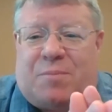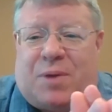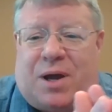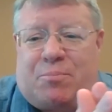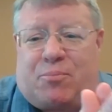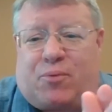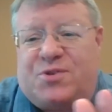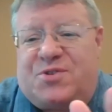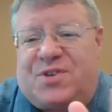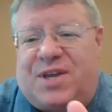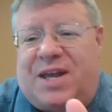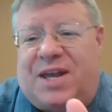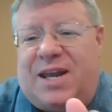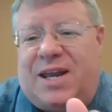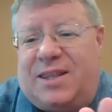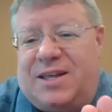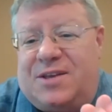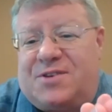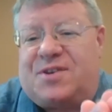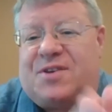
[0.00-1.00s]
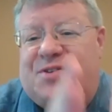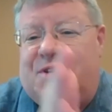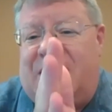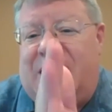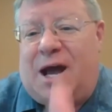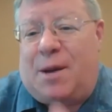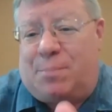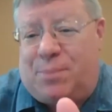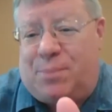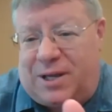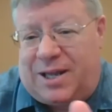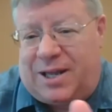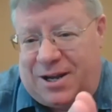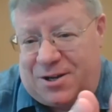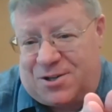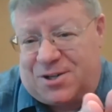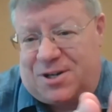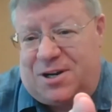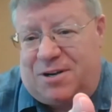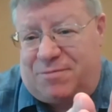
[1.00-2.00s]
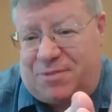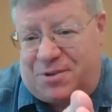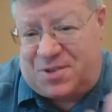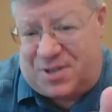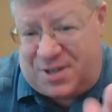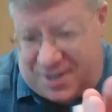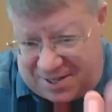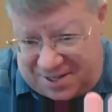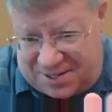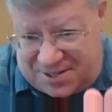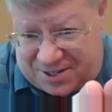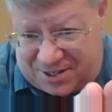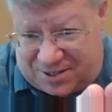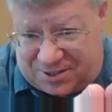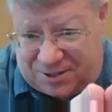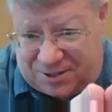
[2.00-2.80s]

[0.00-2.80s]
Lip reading: presenting this as an application of a statistical